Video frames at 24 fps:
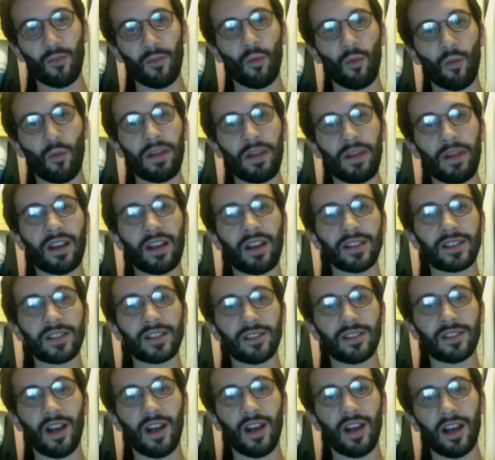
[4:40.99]
because
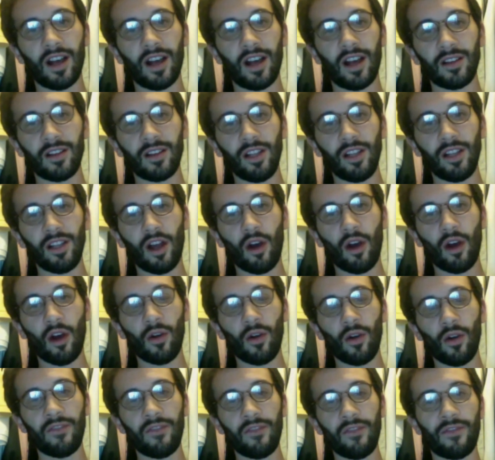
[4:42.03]
you know,
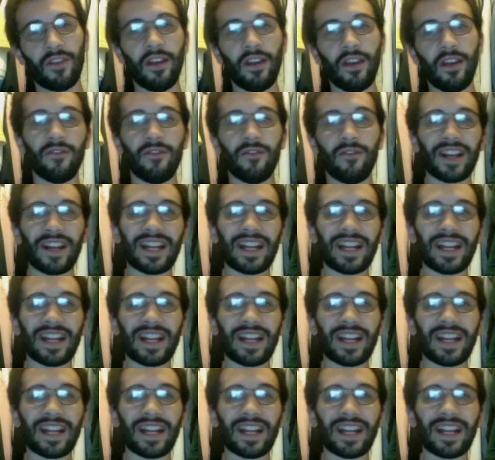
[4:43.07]
if a